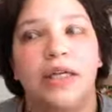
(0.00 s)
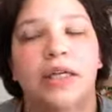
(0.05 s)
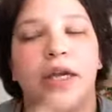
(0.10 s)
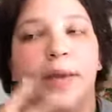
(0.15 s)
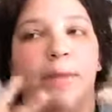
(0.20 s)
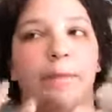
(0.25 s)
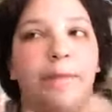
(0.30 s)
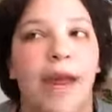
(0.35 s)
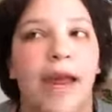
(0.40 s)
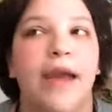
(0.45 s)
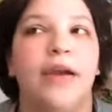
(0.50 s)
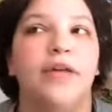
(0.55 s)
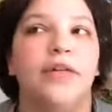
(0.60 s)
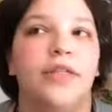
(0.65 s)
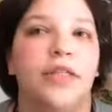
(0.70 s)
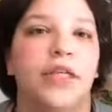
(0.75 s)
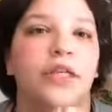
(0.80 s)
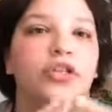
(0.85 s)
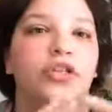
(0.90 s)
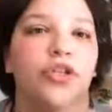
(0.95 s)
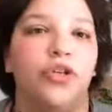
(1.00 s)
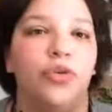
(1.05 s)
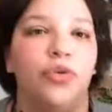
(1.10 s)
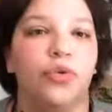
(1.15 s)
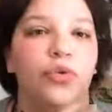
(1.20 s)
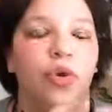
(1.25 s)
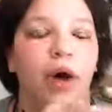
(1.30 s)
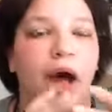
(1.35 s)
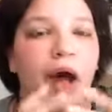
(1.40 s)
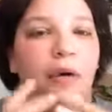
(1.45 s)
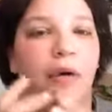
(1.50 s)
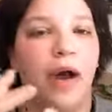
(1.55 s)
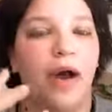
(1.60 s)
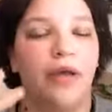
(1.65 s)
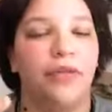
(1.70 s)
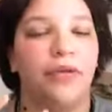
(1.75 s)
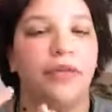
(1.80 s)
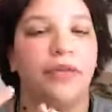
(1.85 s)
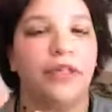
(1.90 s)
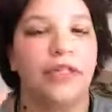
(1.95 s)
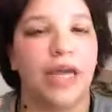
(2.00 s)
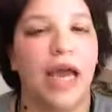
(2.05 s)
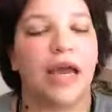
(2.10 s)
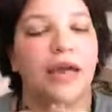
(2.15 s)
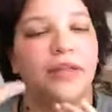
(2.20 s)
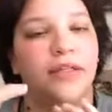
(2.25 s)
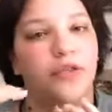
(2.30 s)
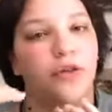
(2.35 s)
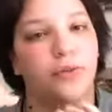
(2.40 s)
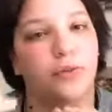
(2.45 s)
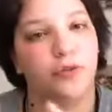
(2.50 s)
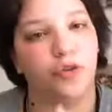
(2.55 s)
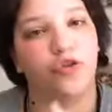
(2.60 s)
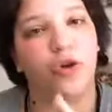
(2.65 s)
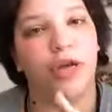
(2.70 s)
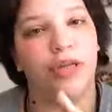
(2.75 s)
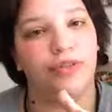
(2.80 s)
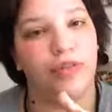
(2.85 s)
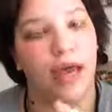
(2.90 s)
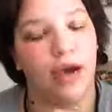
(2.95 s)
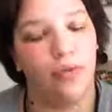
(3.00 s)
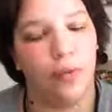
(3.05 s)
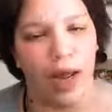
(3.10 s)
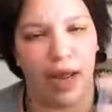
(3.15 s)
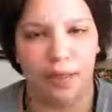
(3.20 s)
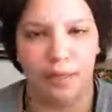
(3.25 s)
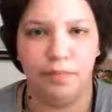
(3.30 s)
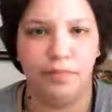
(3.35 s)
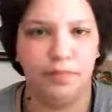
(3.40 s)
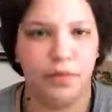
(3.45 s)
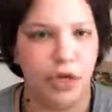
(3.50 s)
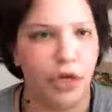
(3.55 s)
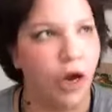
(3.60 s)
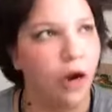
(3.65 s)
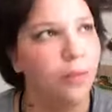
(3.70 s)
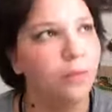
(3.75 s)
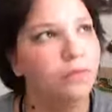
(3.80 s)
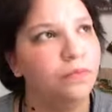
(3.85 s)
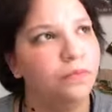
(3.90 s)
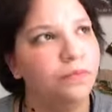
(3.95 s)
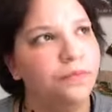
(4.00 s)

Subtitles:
compares it to how other decks are portrayed that way, you know?